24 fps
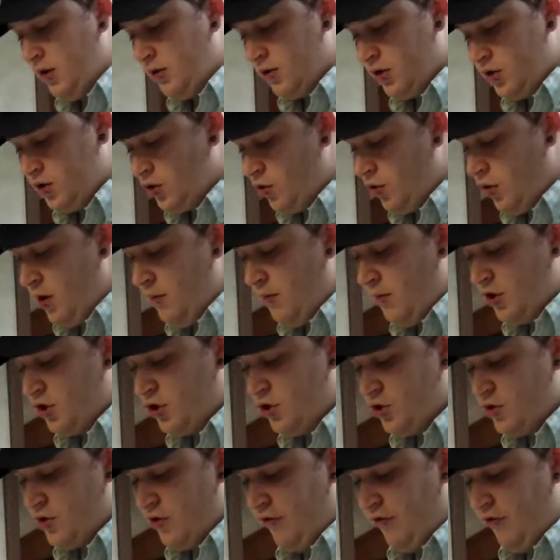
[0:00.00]
The story
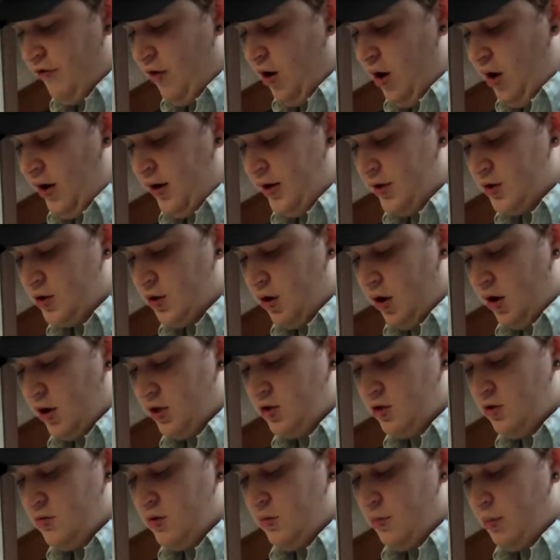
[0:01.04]
missions are fun. It's
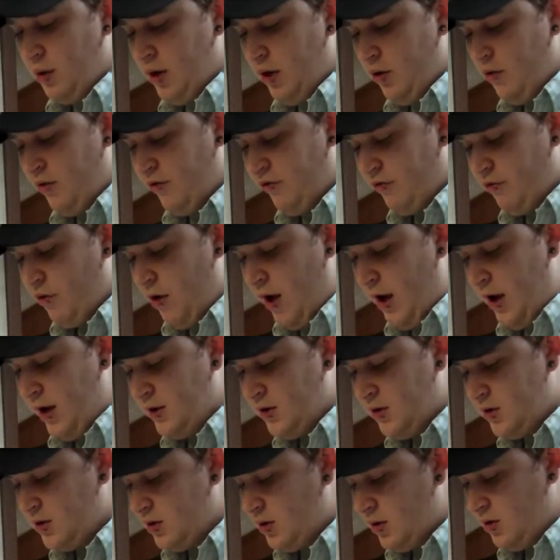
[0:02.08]
awesome to play with
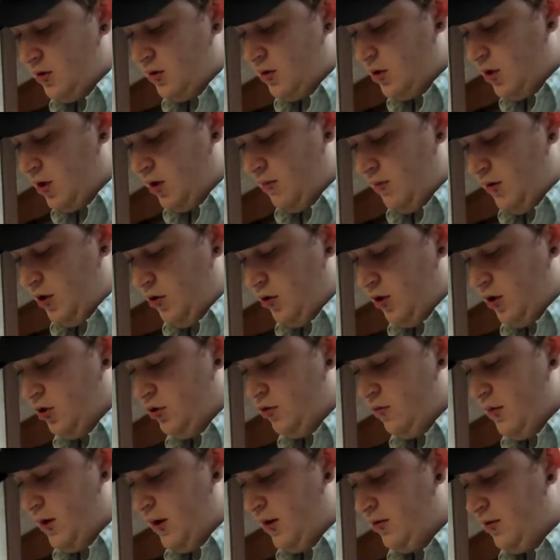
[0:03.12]
friends, and I mean, you could
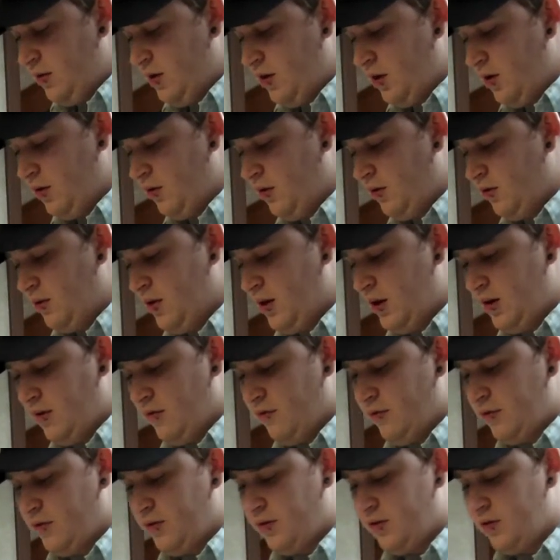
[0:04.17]
do anything you could think
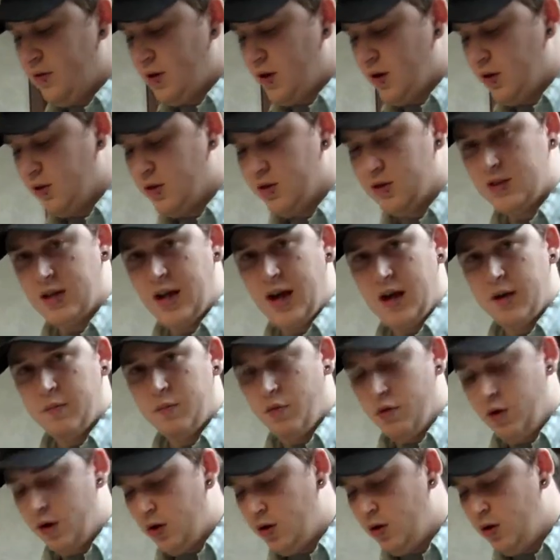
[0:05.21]
of with the
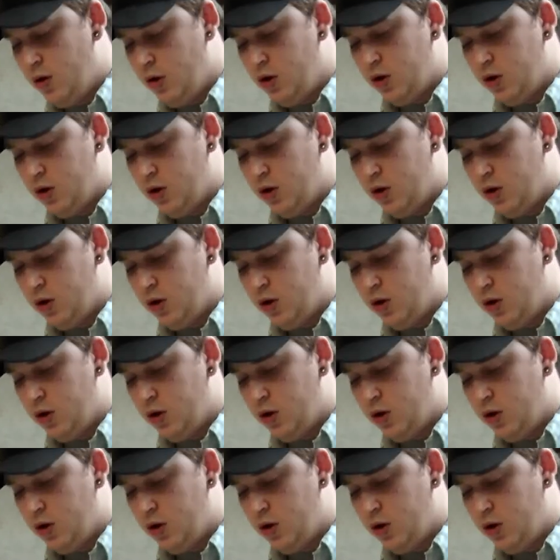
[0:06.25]
Sackboy.